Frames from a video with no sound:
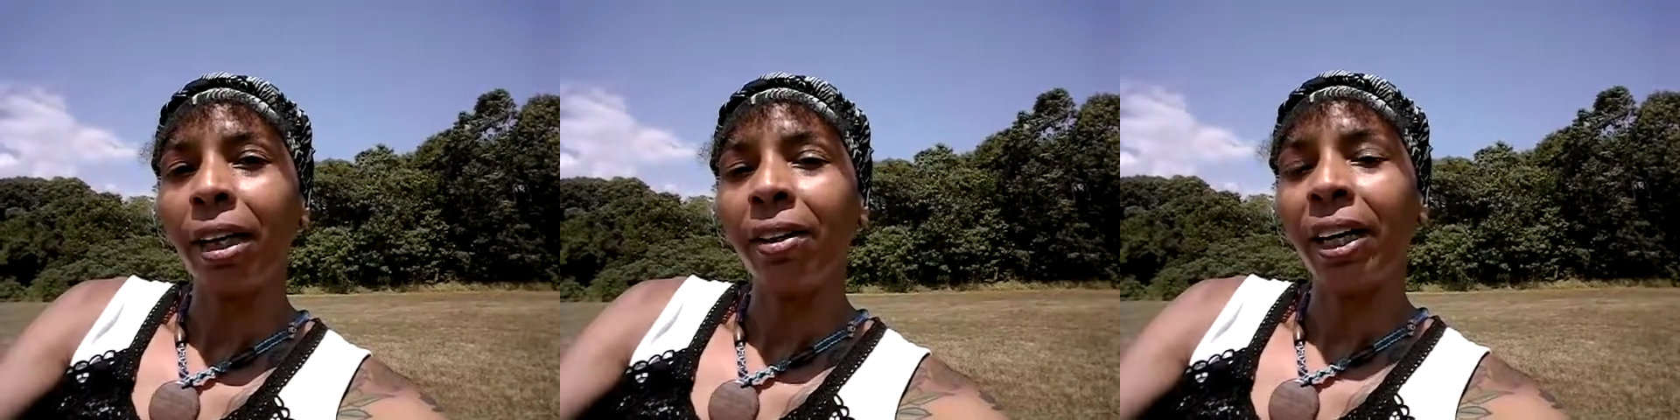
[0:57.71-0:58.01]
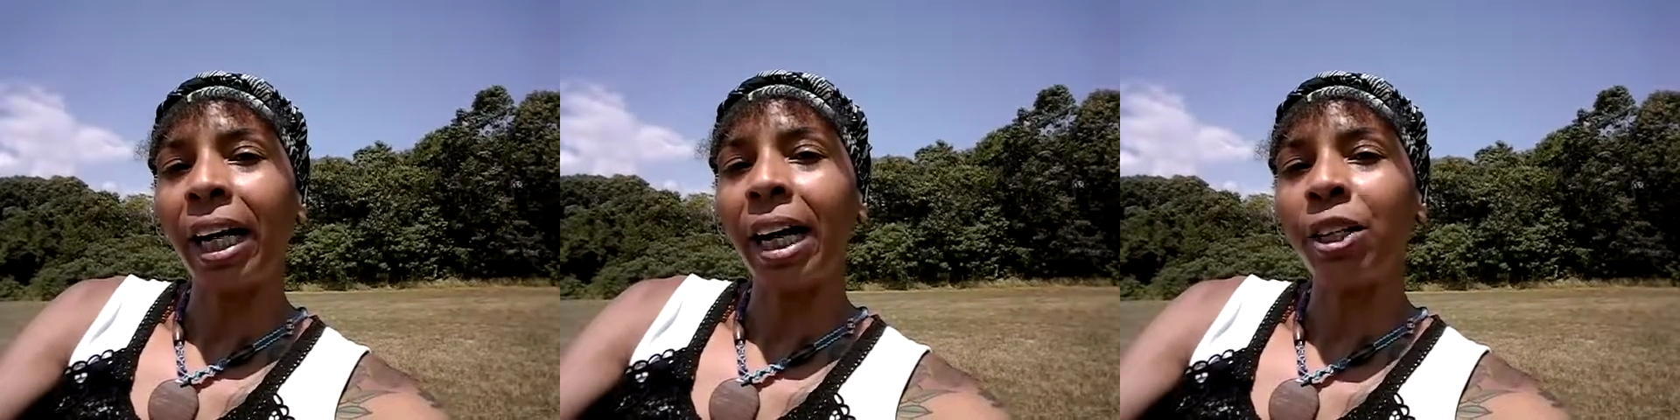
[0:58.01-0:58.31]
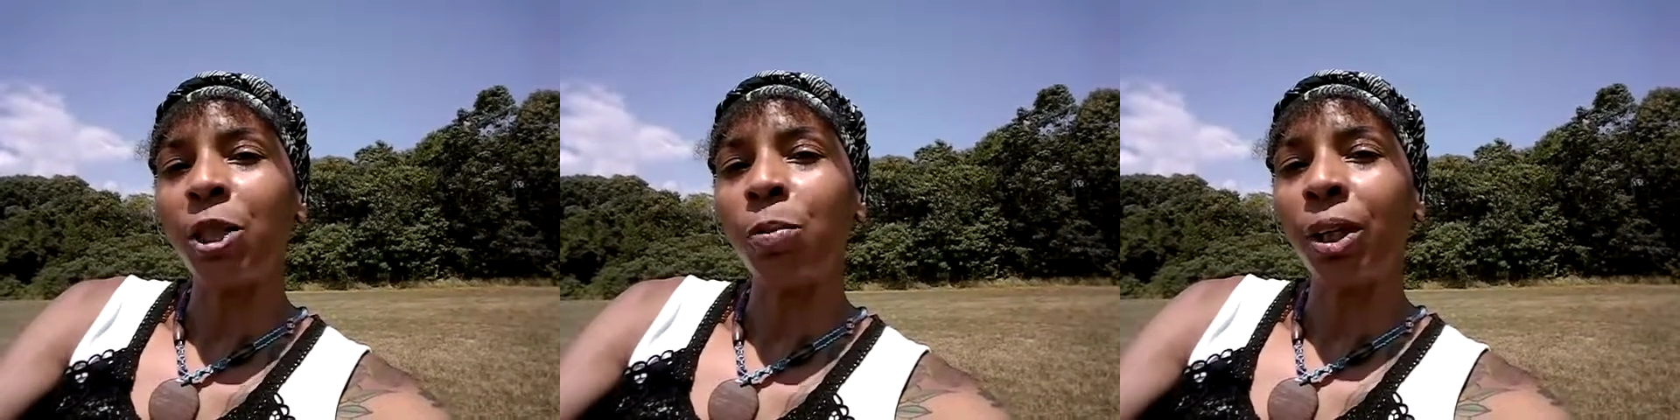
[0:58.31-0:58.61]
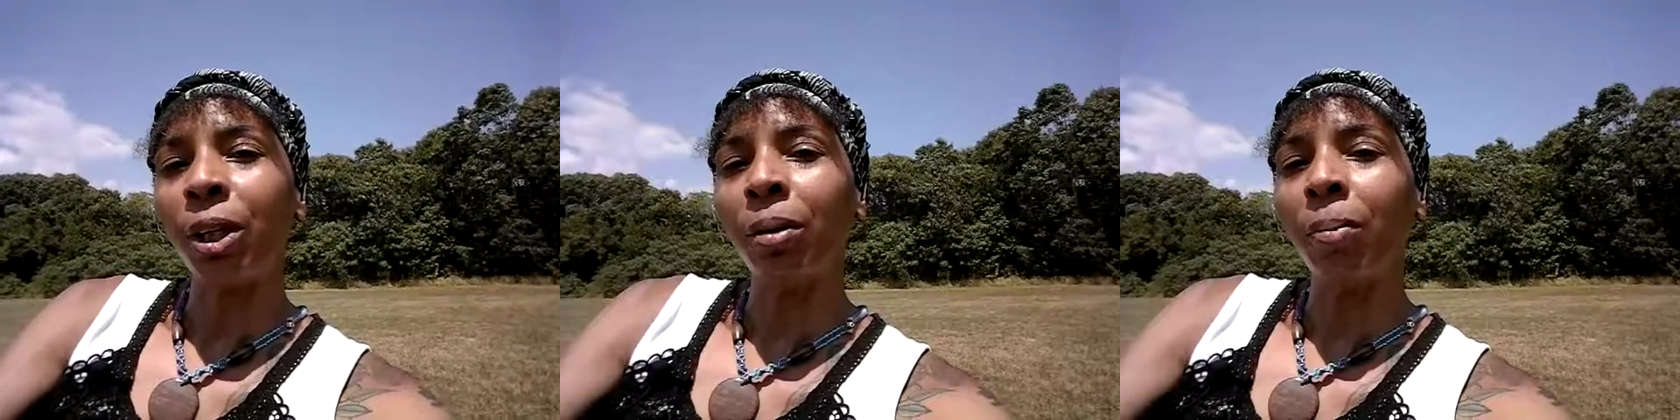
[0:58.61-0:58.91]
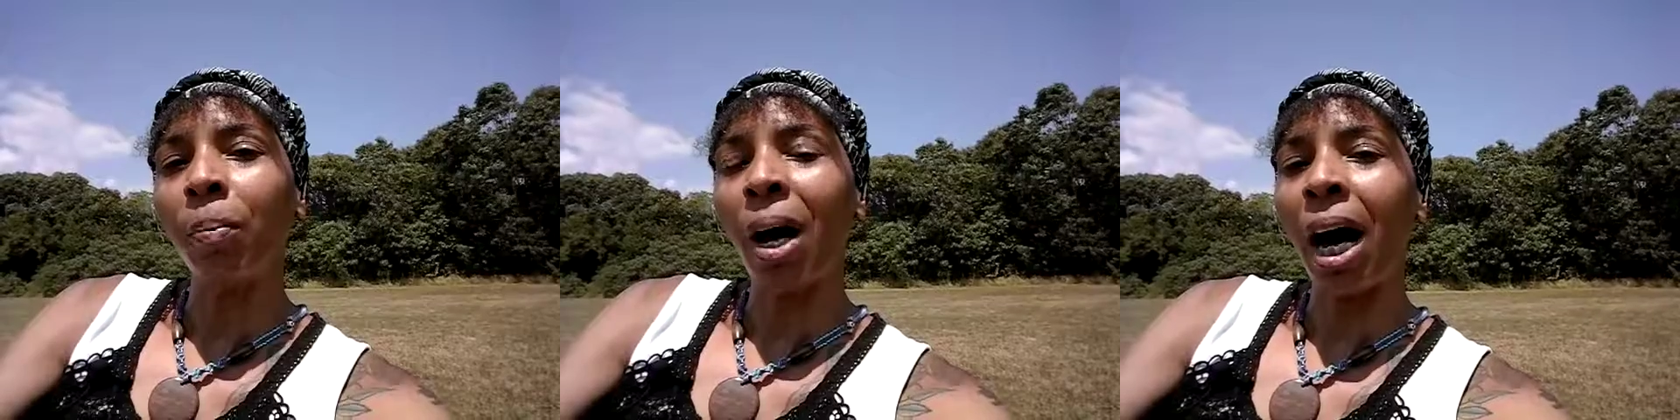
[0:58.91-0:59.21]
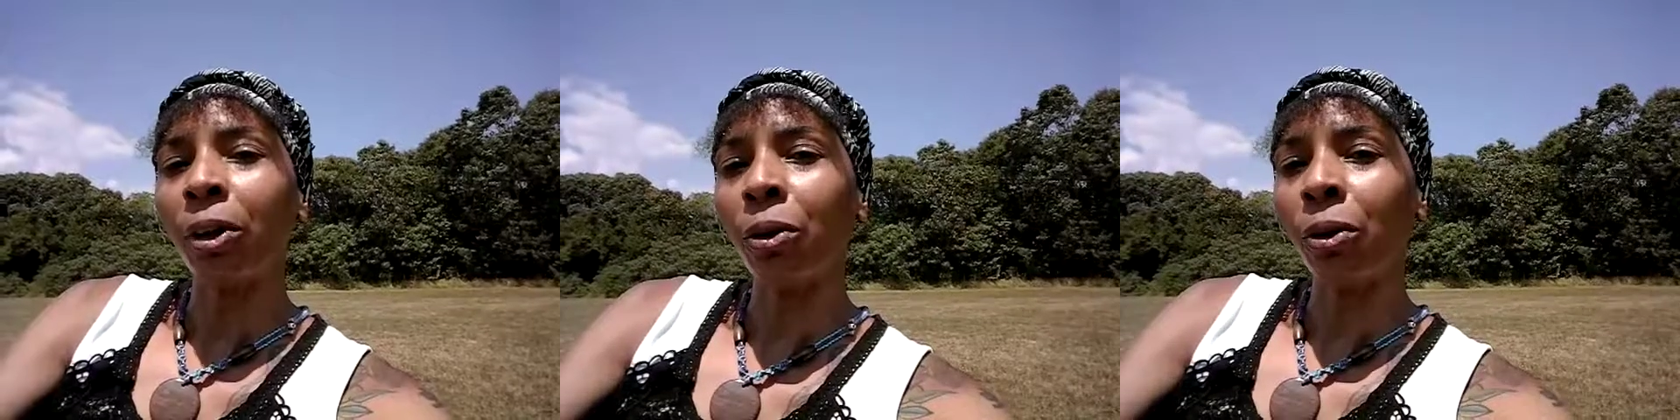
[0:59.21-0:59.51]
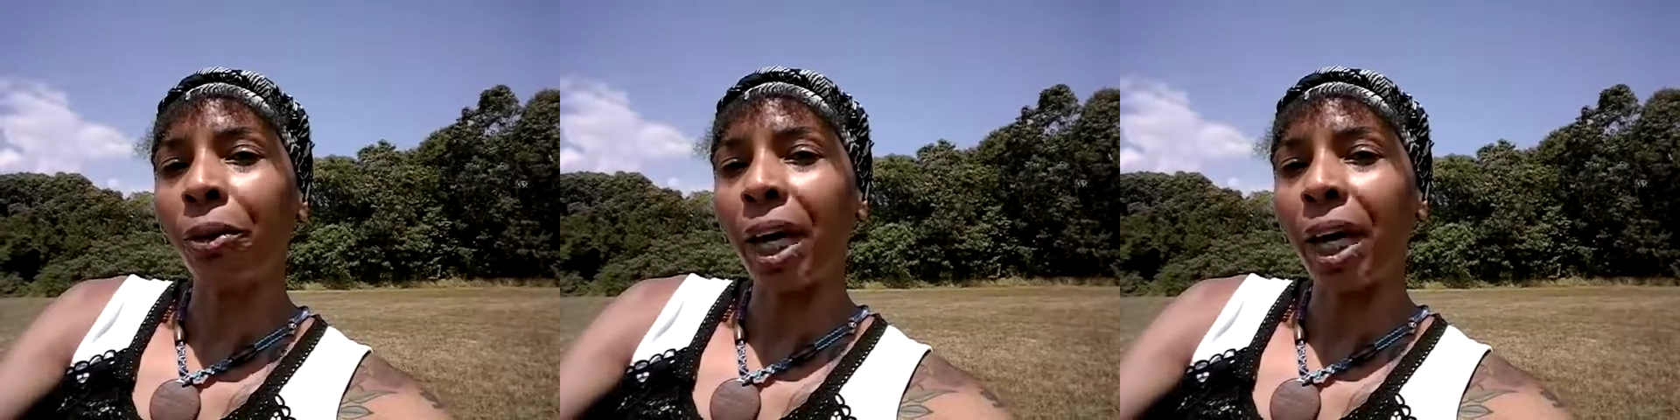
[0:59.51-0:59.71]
that has been modeled